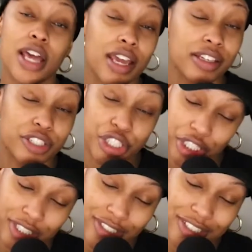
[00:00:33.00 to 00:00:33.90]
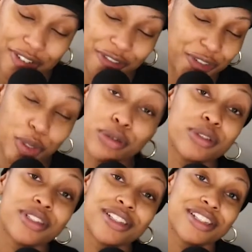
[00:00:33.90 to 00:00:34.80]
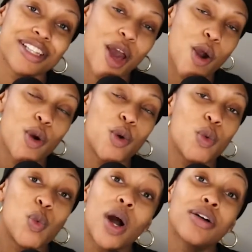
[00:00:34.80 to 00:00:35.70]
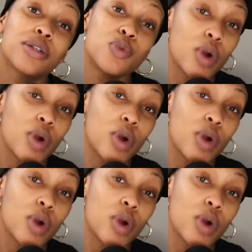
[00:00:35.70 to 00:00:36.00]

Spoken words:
and shit, folks. Welcome